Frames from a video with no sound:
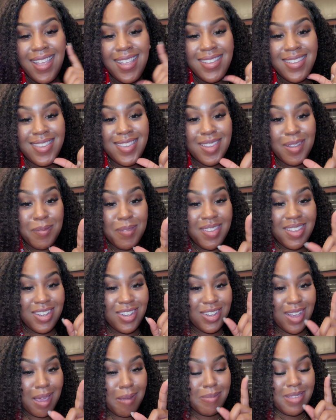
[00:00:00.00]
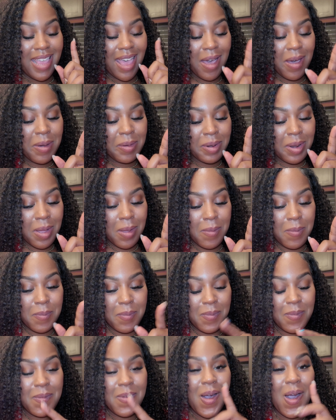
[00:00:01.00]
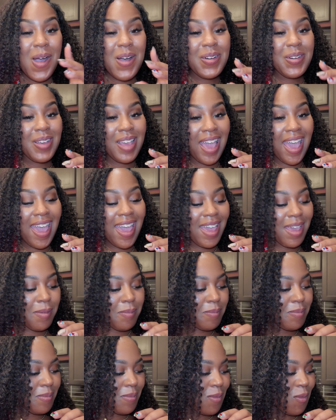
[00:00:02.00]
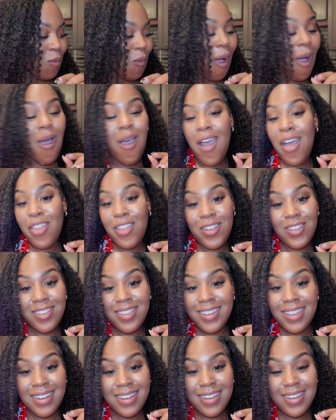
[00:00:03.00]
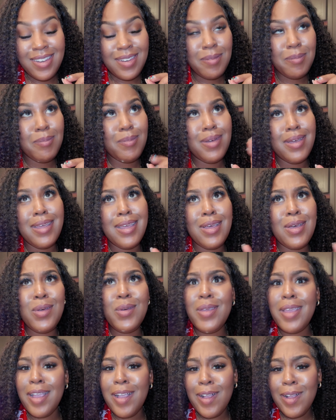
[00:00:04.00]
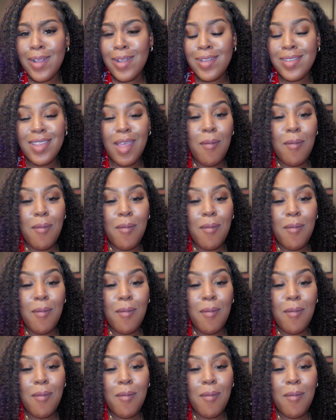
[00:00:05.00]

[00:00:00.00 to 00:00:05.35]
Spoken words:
some of the shapes held up okay while others didn't, but who cares?